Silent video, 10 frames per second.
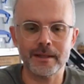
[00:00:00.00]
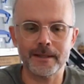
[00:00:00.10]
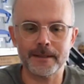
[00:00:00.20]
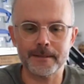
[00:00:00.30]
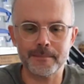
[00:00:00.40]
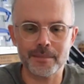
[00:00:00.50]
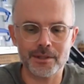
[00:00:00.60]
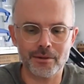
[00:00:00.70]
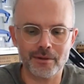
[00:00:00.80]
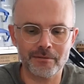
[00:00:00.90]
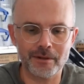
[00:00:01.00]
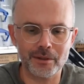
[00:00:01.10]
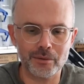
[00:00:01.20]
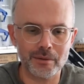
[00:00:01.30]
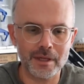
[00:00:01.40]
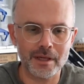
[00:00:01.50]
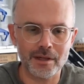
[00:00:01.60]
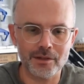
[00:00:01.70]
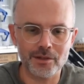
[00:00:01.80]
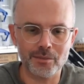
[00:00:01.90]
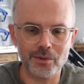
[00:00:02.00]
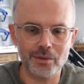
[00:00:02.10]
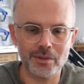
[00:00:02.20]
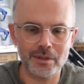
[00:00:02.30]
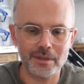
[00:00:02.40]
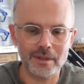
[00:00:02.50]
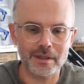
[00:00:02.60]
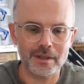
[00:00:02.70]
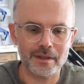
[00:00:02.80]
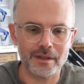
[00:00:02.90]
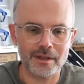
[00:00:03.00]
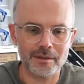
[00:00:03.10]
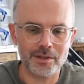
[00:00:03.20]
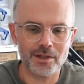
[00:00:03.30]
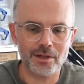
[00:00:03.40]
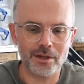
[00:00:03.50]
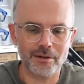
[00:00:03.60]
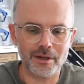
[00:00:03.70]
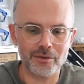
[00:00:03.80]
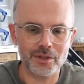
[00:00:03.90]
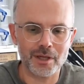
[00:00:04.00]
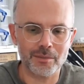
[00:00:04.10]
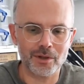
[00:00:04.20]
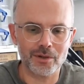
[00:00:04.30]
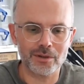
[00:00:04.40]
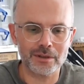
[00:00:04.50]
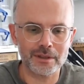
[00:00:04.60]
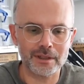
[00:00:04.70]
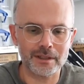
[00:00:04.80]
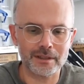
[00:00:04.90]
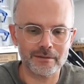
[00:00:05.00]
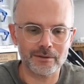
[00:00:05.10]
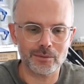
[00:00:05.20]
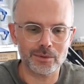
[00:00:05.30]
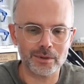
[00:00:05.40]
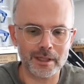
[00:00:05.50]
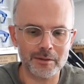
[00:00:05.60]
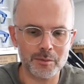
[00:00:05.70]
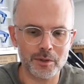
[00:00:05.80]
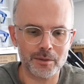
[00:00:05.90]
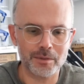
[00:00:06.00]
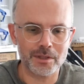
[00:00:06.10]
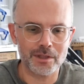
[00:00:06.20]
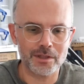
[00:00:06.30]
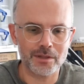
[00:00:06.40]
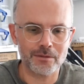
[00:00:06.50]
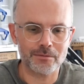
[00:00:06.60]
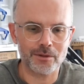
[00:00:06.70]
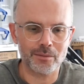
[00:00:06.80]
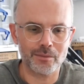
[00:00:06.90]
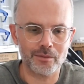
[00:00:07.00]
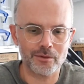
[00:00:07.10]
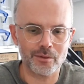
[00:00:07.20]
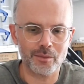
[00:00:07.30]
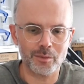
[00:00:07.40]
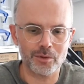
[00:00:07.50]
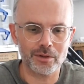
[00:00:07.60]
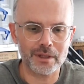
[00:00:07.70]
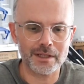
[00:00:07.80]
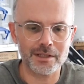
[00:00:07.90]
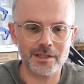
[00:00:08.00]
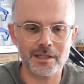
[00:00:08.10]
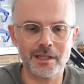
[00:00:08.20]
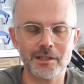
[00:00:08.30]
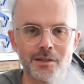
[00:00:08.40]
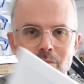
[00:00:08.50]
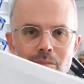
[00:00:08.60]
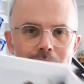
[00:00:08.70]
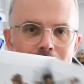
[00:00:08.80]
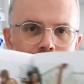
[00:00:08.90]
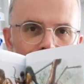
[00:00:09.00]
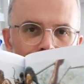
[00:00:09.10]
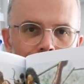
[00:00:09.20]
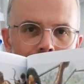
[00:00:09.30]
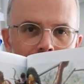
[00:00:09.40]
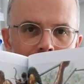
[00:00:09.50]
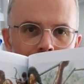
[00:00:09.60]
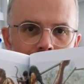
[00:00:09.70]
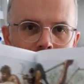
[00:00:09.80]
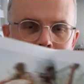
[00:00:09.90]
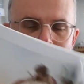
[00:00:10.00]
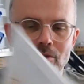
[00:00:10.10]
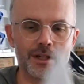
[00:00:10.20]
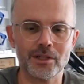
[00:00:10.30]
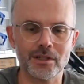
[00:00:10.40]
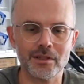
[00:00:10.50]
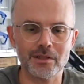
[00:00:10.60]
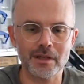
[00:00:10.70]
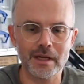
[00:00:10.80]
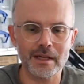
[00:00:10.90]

um, so I feel some good uh, scenarios coming on uh, for war games purposes from from the book as I say some some really lovely illustrations